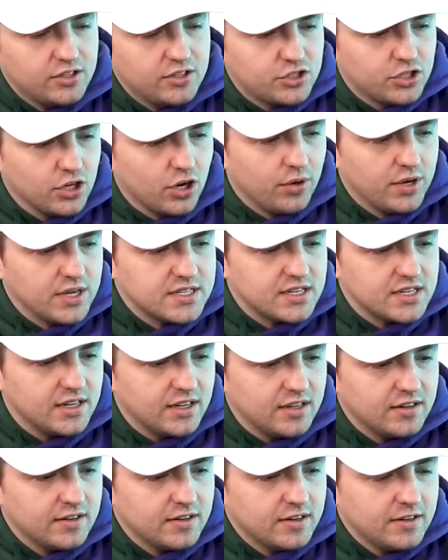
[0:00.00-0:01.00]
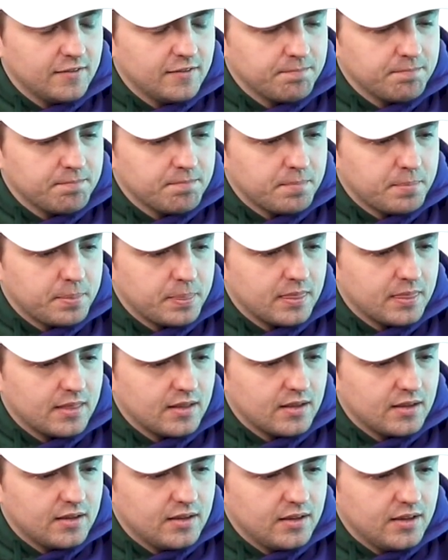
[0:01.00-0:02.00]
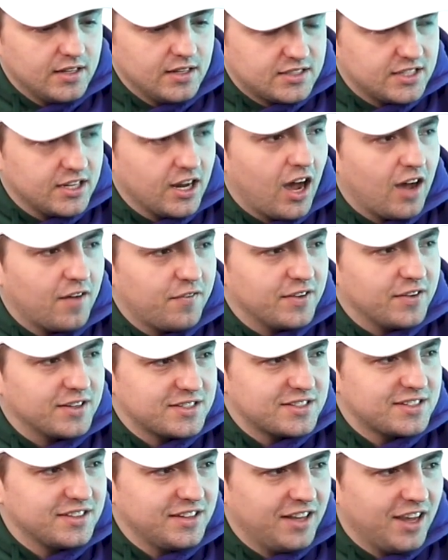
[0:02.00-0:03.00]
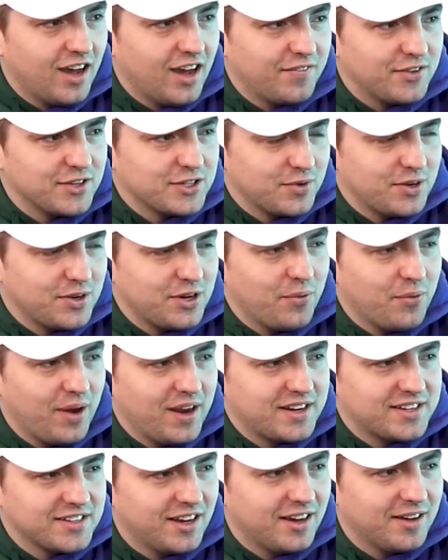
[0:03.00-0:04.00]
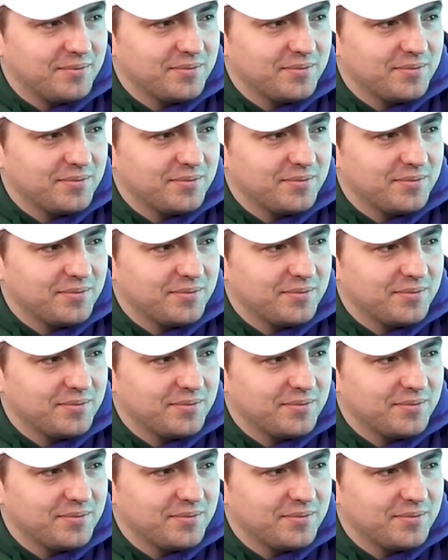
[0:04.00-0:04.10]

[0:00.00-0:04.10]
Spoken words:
show is it? It's The Office. The Office when he wakes up.